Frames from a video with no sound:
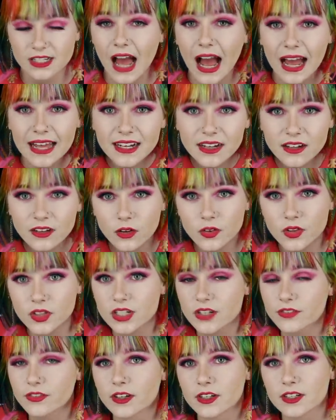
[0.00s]
I didn't know the
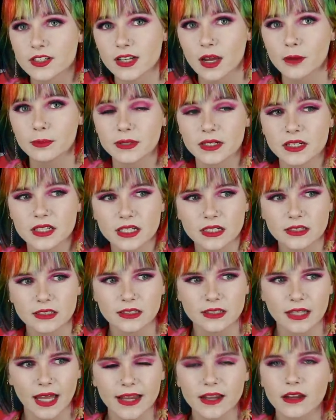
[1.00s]
difference up until
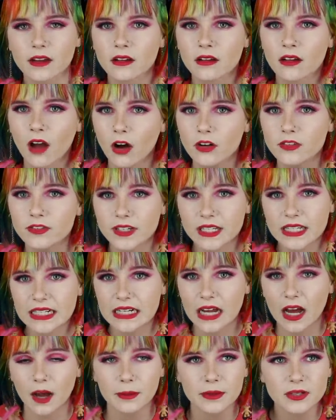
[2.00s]
like COVID,
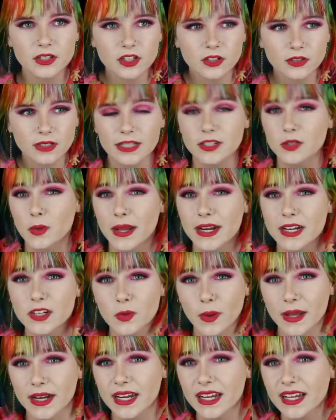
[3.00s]
up until like
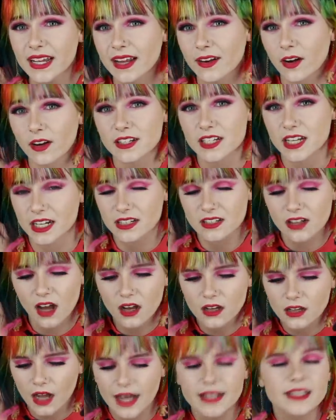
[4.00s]
2020. And on
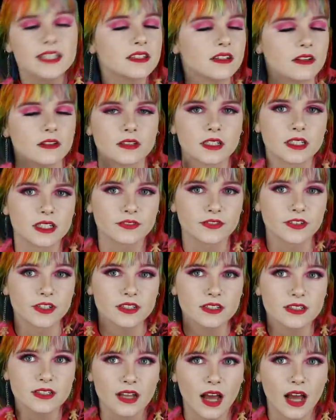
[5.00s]
TikTok, I didn't know the difference.